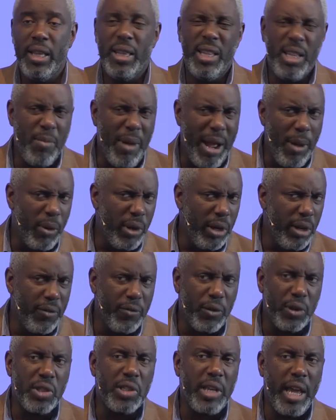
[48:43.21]
then you might want to
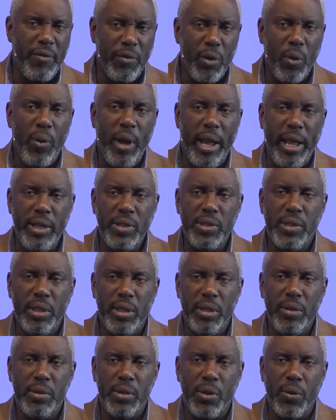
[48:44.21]
look for safer ways
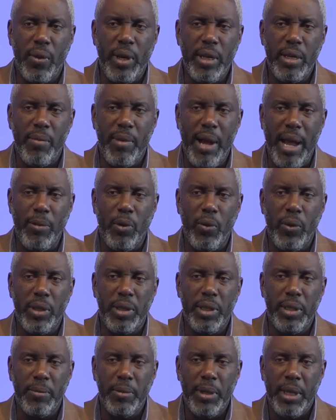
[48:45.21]
to, to read the Bible
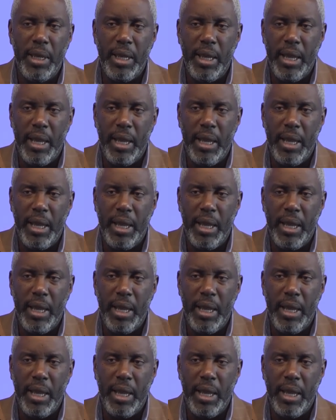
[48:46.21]
with them.